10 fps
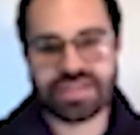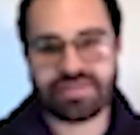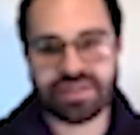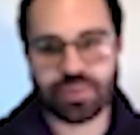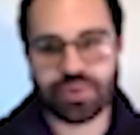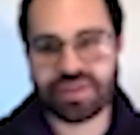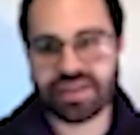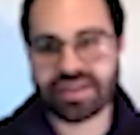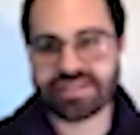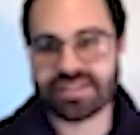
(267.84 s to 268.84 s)
having movie
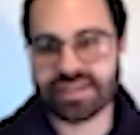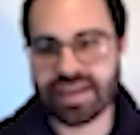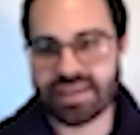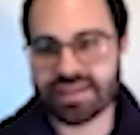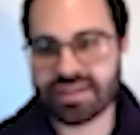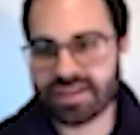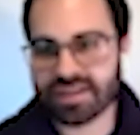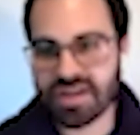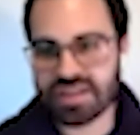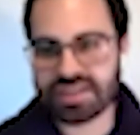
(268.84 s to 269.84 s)
nights together in
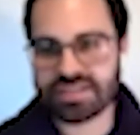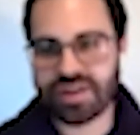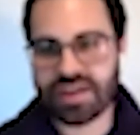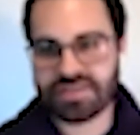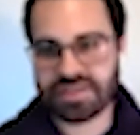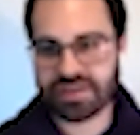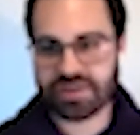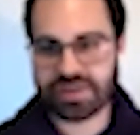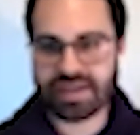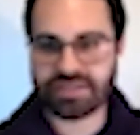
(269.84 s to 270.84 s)
college rather than
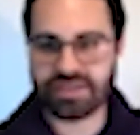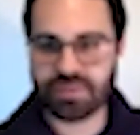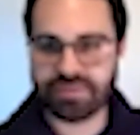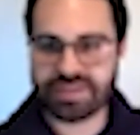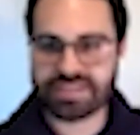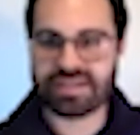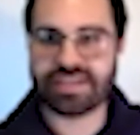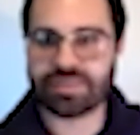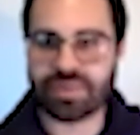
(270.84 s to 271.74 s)
going out to the movies and each